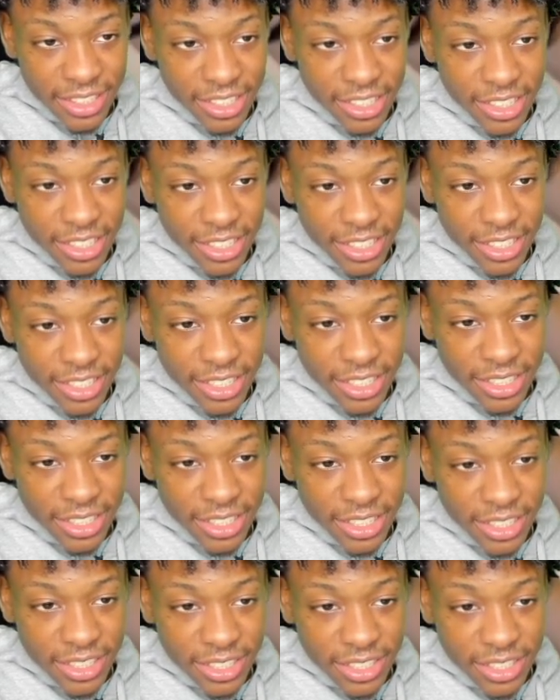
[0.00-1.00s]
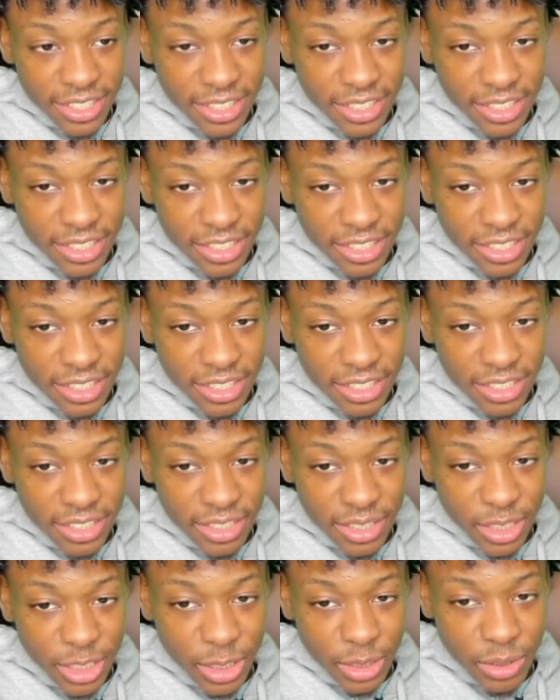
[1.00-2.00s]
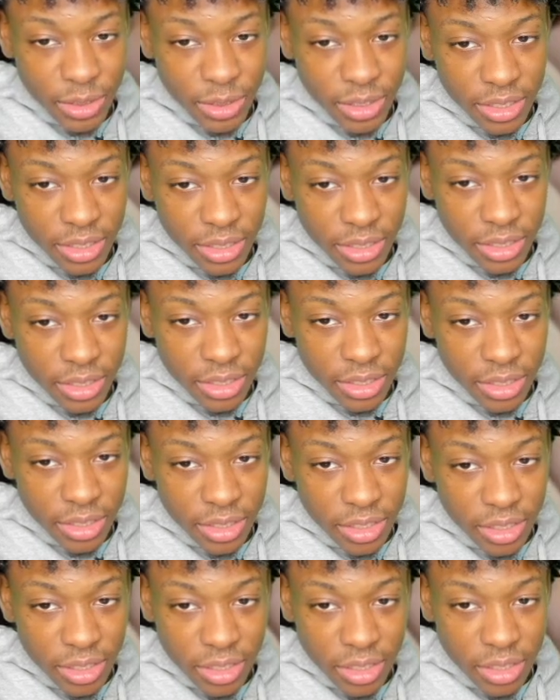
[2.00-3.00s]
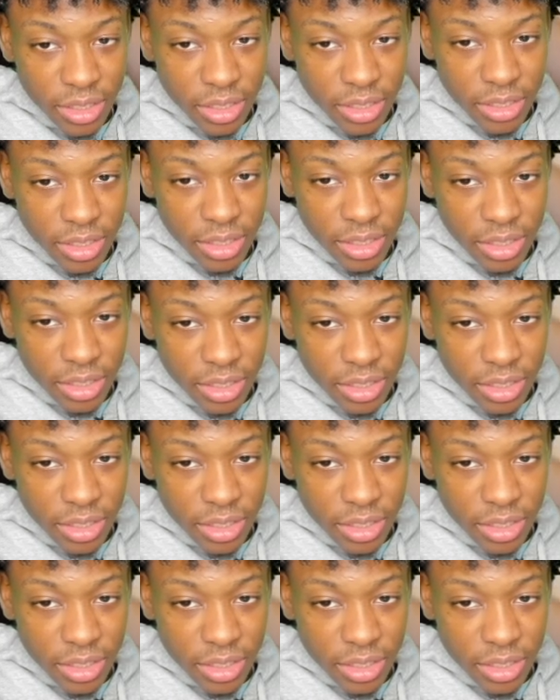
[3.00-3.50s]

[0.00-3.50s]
(silent)